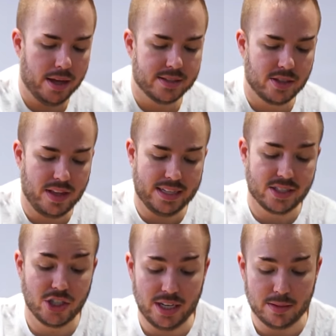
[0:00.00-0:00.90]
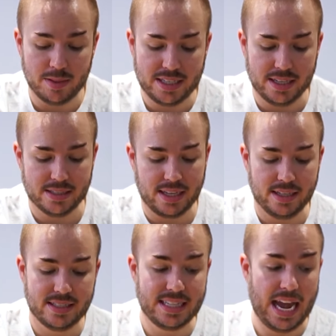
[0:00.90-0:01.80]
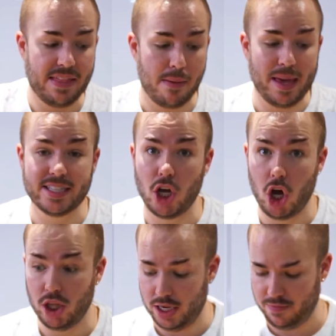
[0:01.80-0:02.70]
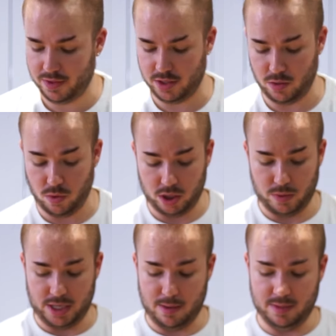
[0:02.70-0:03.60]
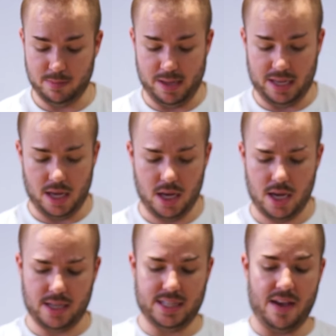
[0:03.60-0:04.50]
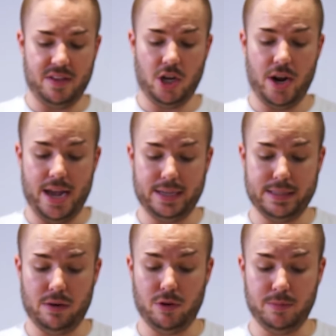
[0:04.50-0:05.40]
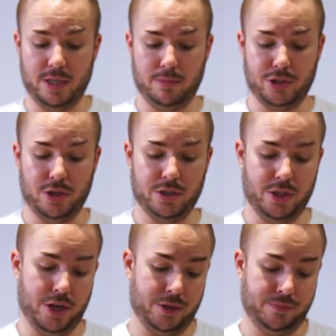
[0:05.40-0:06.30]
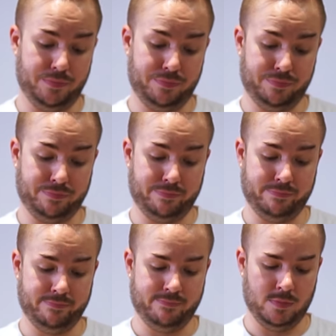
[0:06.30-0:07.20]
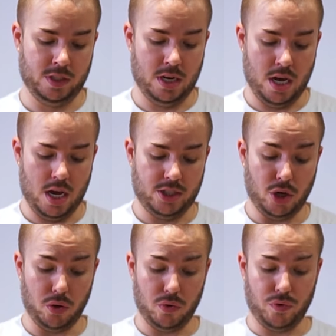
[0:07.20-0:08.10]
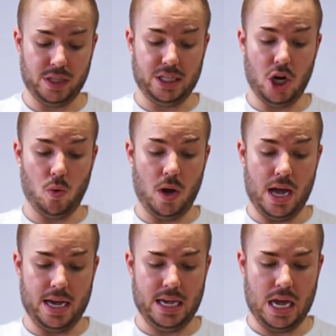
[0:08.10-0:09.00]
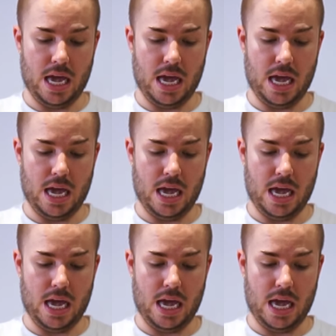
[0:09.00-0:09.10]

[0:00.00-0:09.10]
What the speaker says: So that's good, because they say that makes all the difference in the world when it comes to baking, is having your eggs at room temperature. So don't really know why.